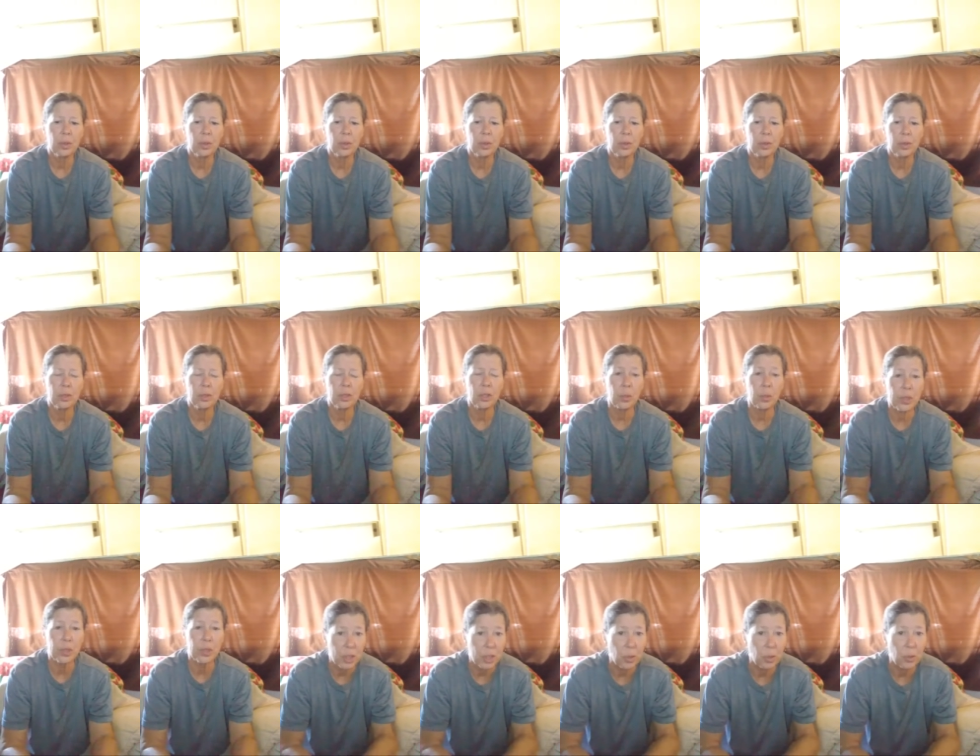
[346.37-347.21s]
So we're
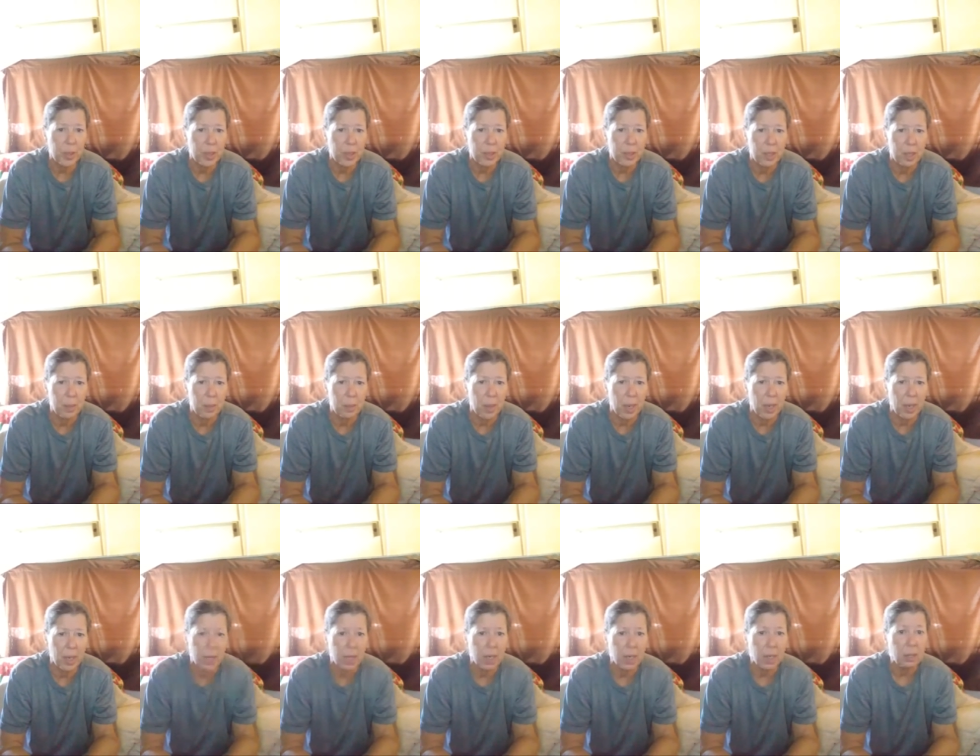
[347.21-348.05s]
still raising
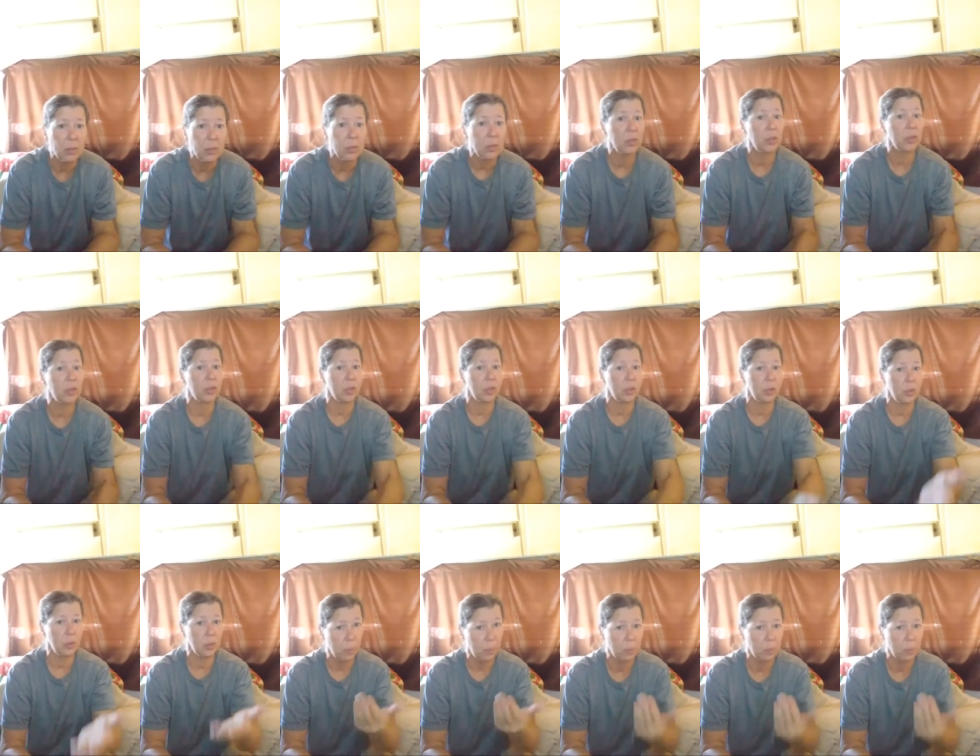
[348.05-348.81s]
money to